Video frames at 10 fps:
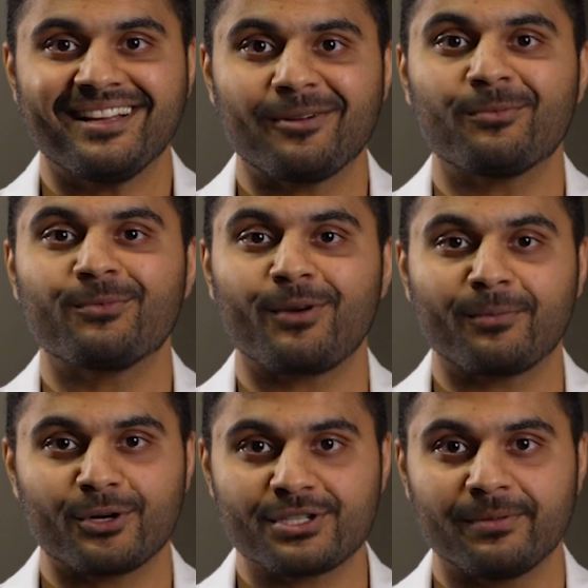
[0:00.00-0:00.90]
I'm
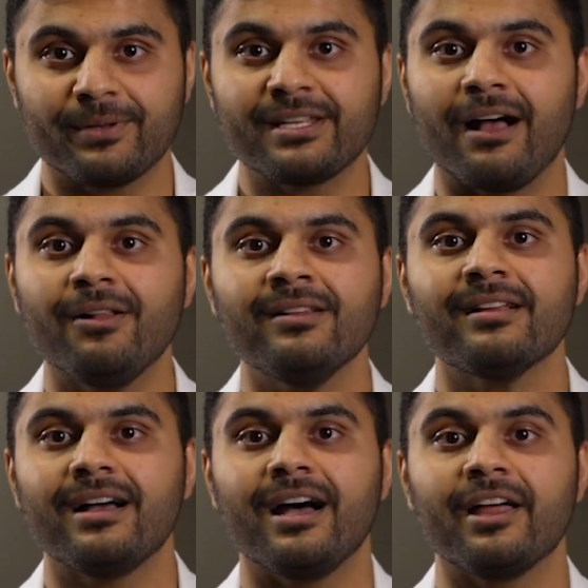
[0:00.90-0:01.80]
Ramkrishna Patel.
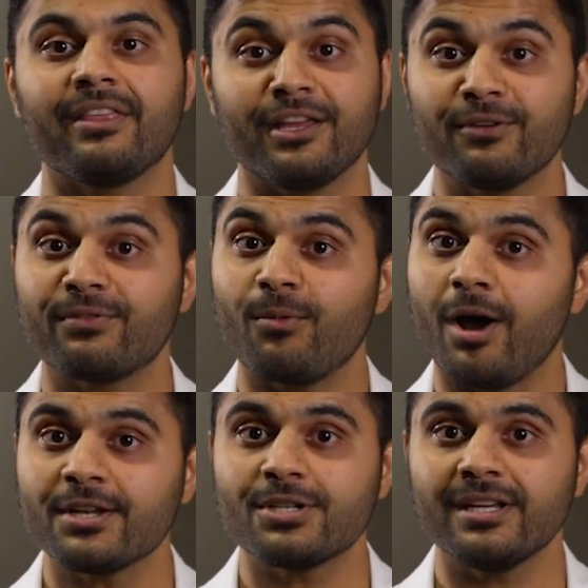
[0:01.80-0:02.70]
Thank you for
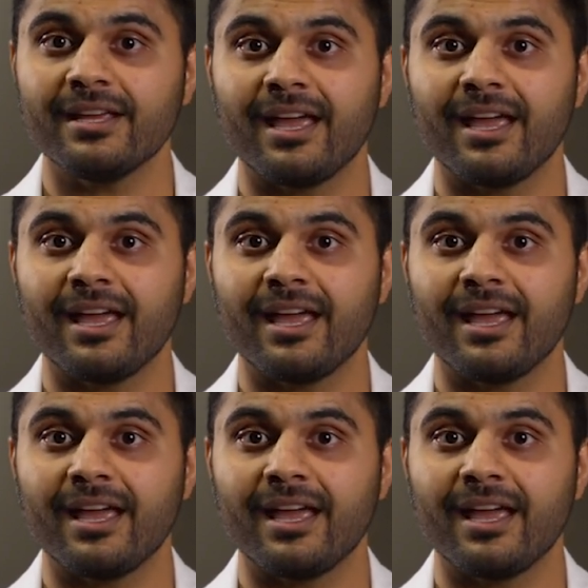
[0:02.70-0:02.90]
watching,